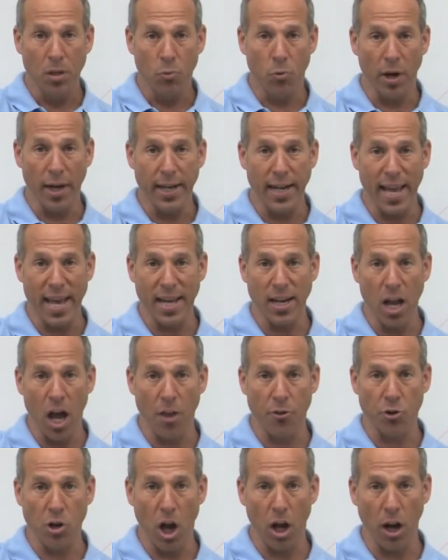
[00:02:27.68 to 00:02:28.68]
right, and
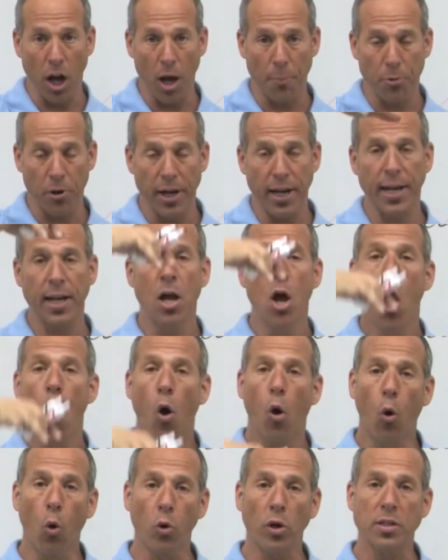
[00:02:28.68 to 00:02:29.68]
other non operating,
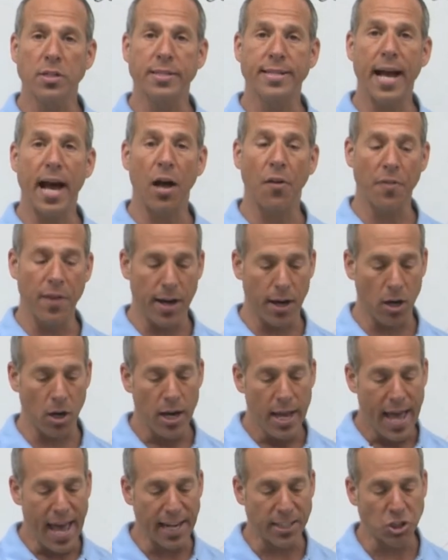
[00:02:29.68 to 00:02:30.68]
or it's down there,
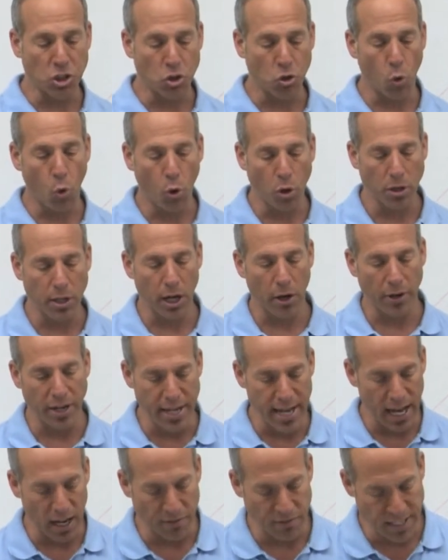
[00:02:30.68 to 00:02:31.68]
extraordinary
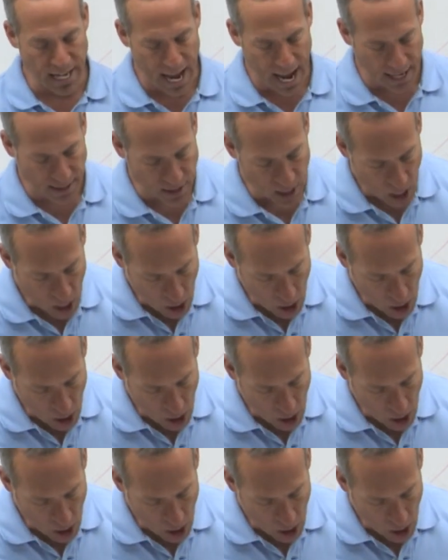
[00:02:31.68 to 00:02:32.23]
net of tax.